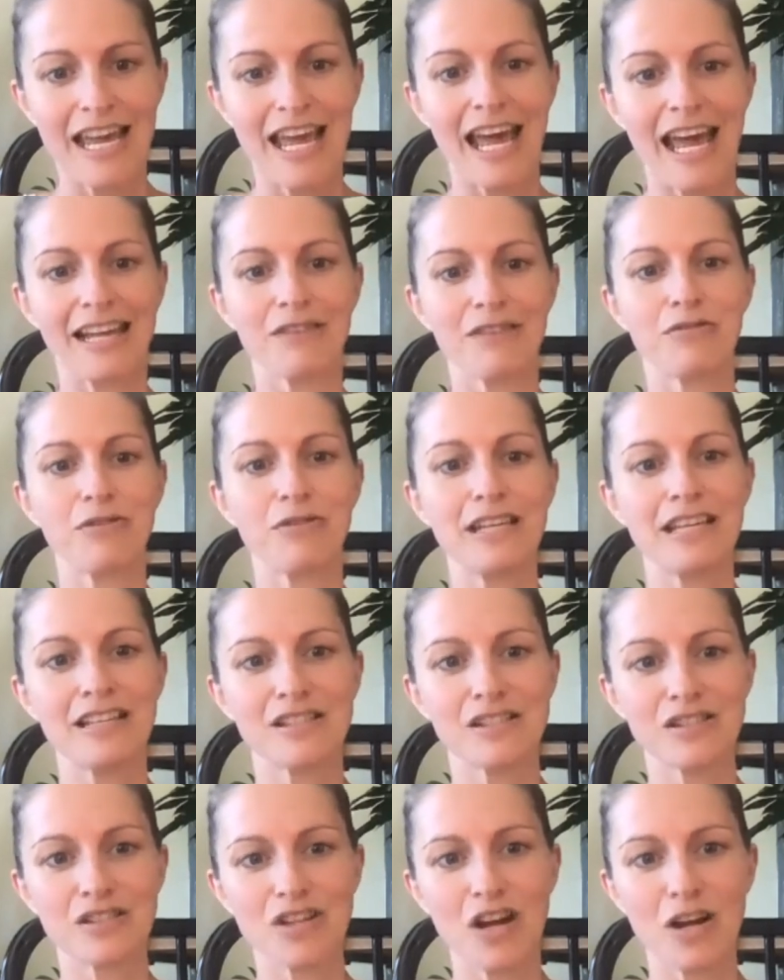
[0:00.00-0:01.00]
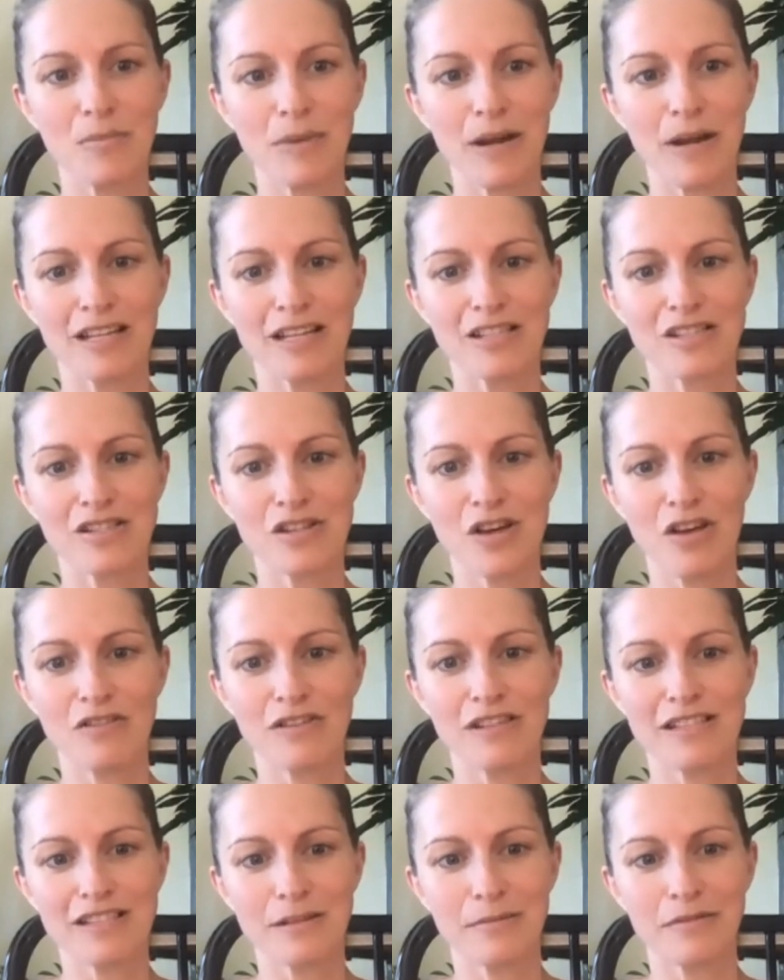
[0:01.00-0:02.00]
And if we can start by
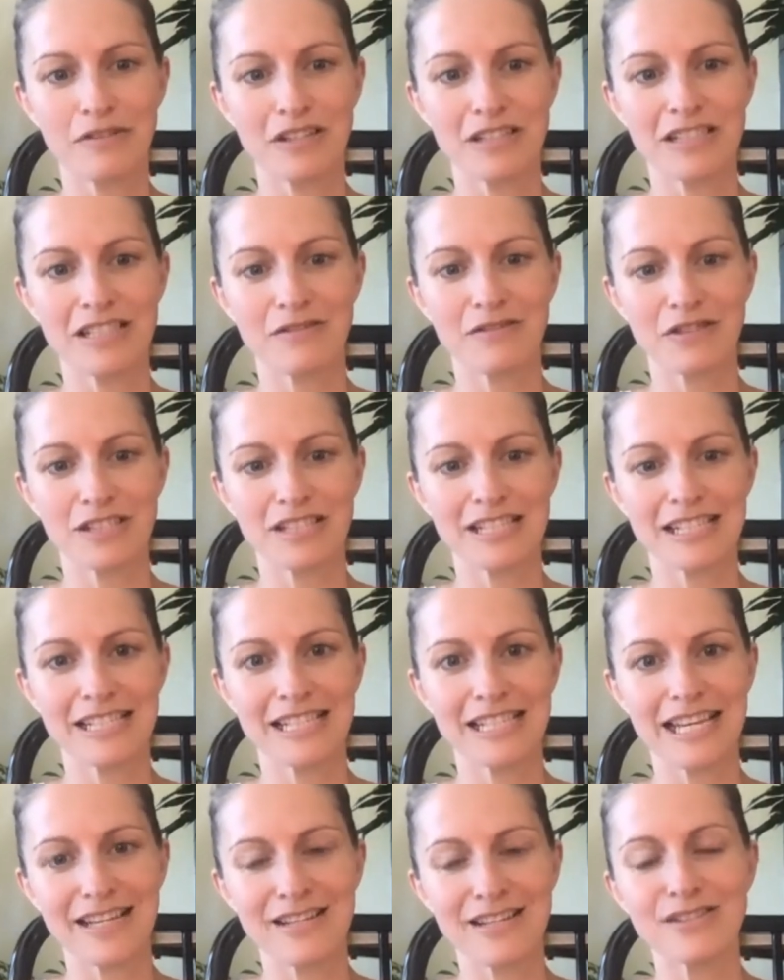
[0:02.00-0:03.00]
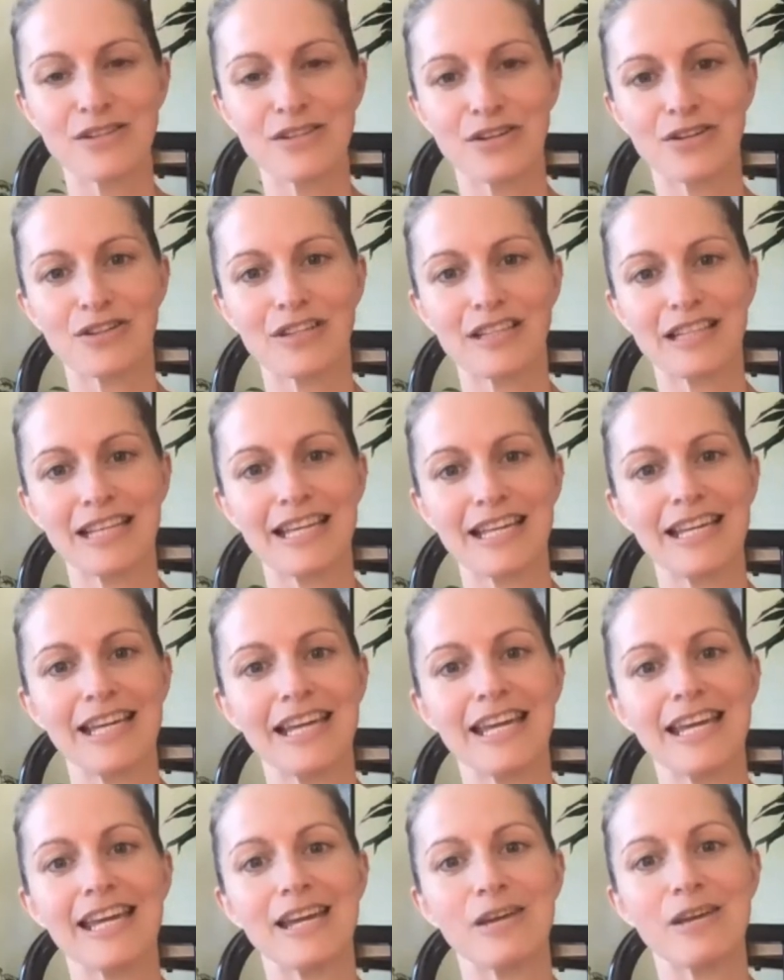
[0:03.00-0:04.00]
dissolving some of our differences internally,
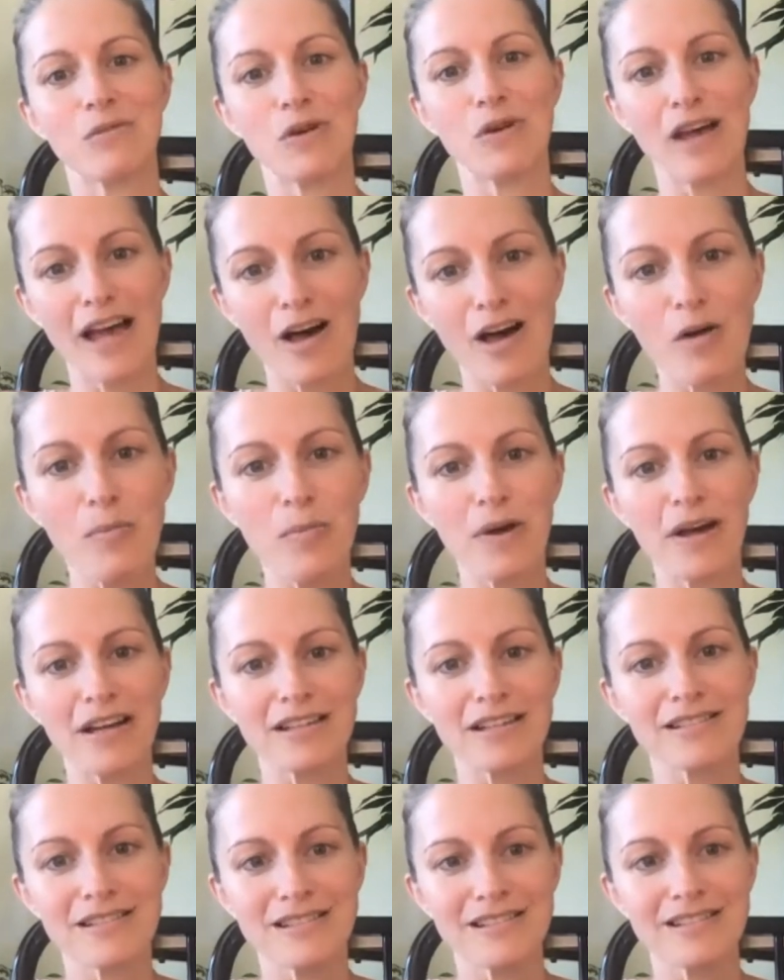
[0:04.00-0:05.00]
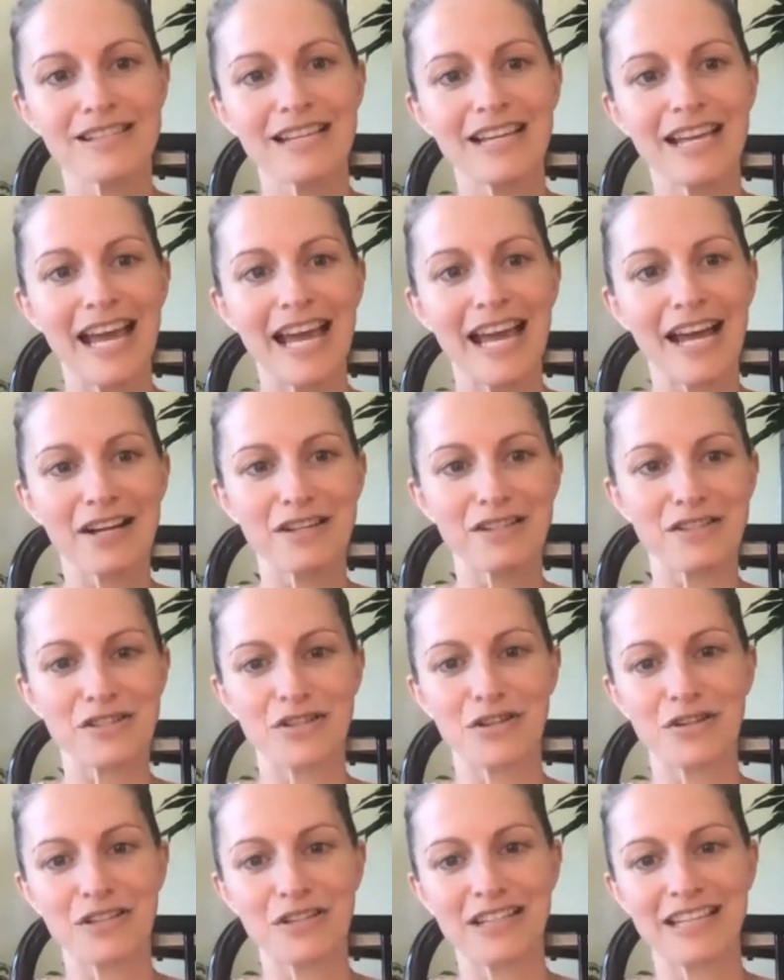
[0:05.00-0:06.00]
it will help us
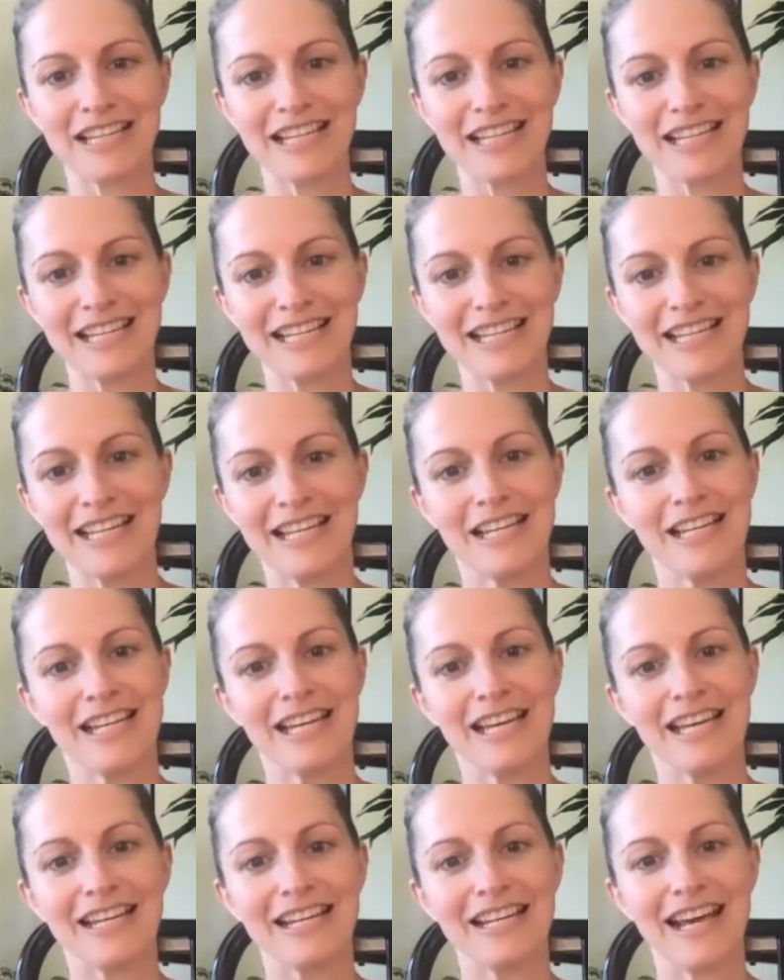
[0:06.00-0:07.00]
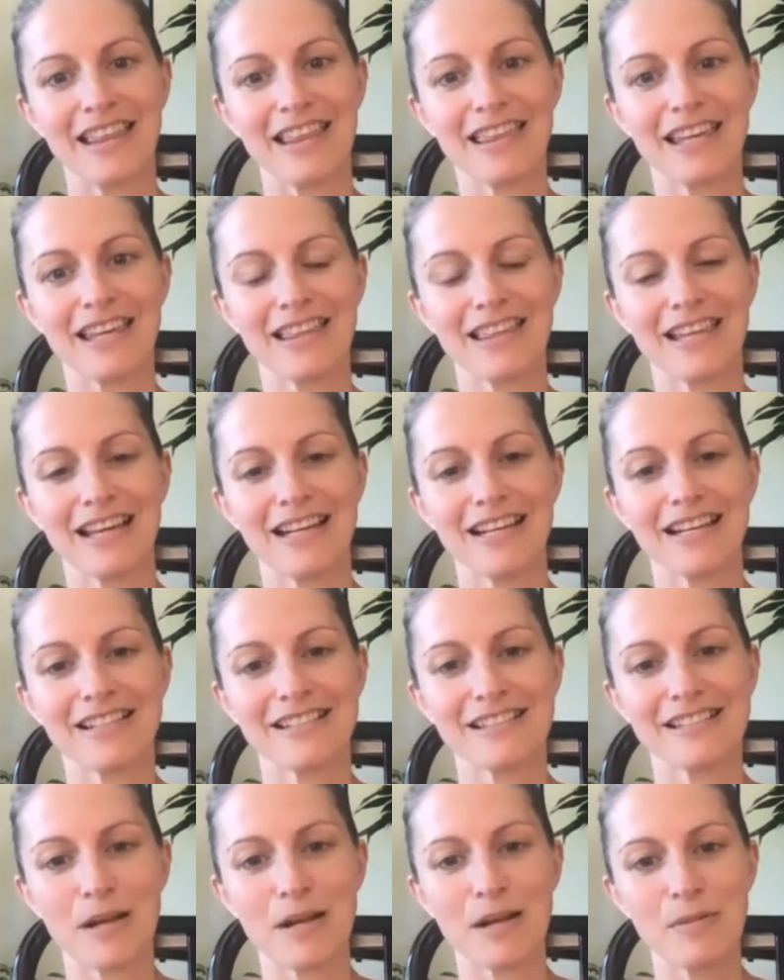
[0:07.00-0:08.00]
externally. And I think that
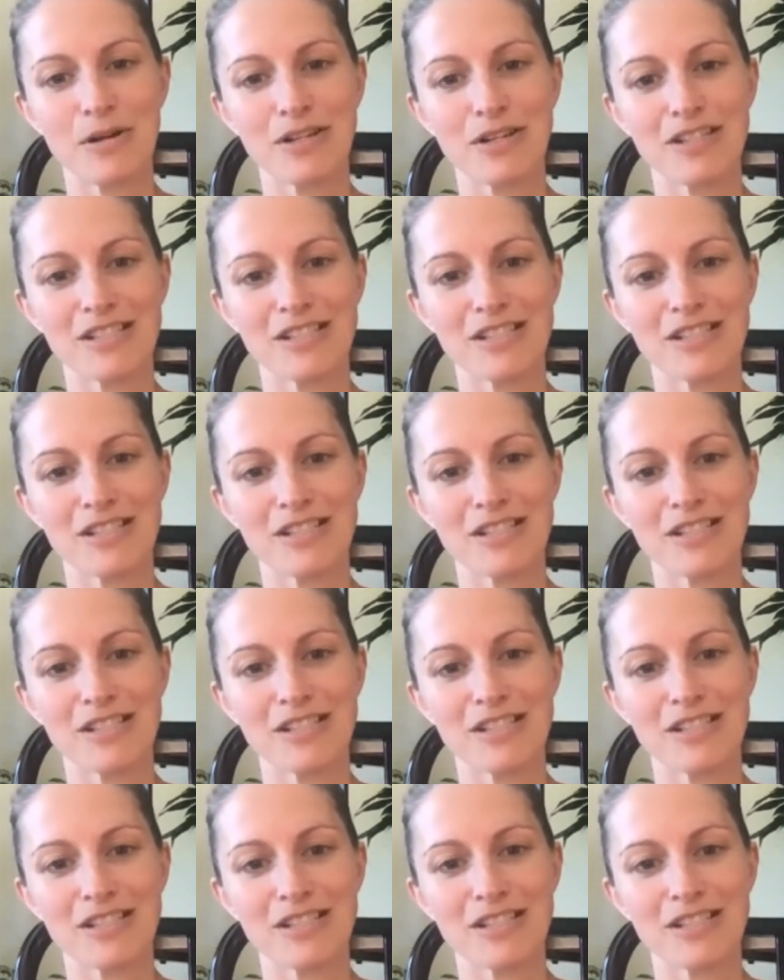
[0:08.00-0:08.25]
summer